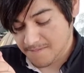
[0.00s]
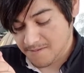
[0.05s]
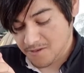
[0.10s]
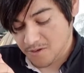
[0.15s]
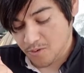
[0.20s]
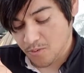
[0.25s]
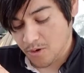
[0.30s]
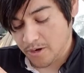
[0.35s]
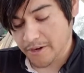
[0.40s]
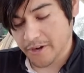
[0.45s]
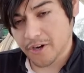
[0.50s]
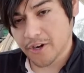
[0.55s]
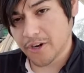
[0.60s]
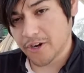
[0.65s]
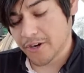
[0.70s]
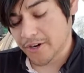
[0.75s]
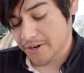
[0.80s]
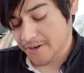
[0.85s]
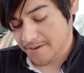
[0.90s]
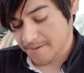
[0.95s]
you aren't
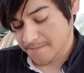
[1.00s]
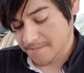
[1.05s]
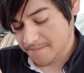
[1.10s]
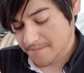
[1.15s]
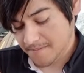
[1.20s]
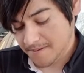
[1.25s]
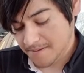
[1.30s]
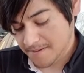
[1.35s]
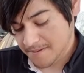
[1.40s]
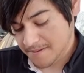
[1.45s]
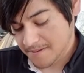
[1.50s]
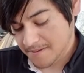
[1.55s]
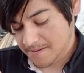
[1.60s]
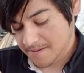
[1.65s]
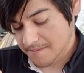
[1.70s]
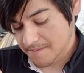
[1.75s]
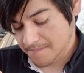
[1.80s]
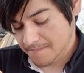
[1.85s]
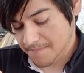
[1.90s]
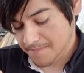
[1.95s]
hurt
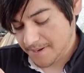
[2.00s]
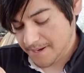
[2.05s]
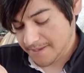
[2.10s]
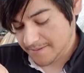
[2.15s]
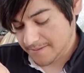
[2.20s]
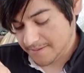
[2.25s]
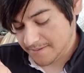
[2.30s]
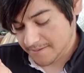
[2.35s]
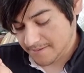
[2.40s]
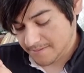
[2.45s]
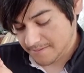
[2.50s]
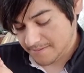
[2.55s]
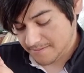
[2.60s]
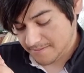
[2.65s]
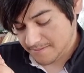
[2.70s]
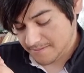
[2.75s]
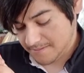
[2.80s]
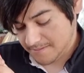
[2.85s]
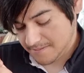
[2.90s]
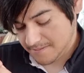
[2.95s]
by the
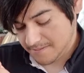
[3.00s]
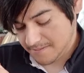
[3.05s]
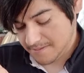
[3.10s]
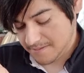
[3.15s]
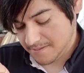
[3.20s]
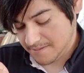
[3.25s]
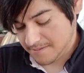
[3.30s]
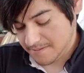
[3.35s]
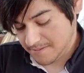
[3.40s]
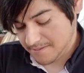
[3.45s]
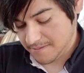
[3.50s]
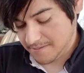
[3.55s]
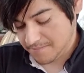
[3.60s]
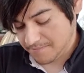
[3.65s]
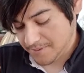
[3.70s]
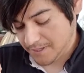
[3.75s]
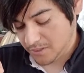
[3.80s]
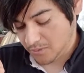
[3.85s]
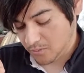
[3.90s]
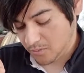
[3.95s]

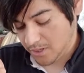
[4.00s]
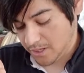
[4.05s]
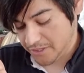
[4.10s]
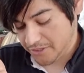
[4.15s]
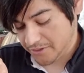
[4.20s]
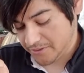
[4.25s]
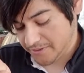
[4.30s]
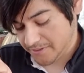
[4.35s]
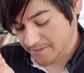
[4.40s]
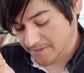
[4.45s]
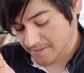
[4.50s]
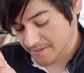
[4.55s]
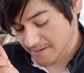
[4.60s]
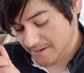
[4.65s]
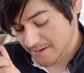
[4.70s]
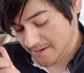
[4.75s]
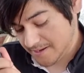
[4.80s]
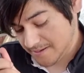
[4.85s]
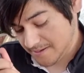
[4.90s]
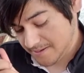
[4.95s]
by the washers
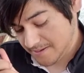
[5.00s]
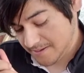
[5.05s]
inside.